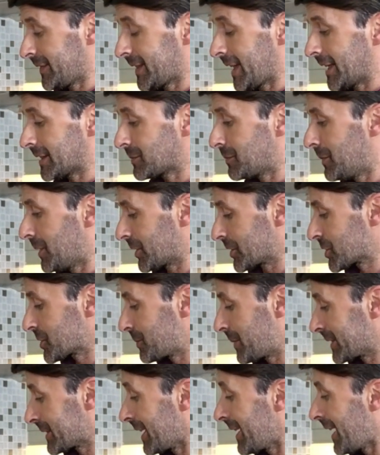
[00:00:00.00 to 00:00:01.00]
that much.
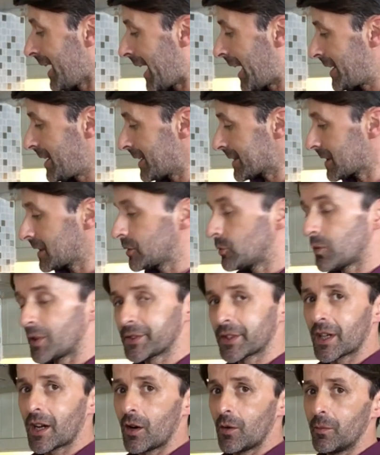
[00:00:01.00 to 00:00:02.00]
But I actually
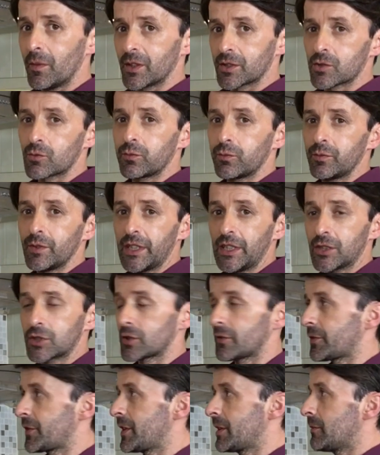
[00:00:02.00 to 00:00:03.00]
wonder how much each
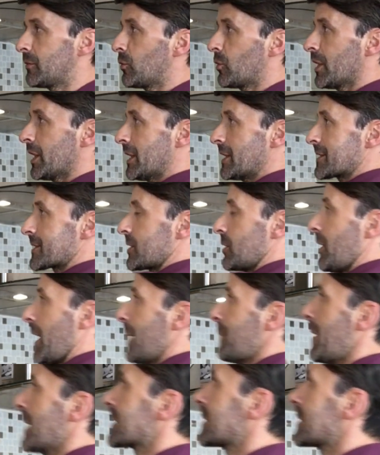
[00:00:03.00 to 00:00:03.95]
of them weigh. So I'm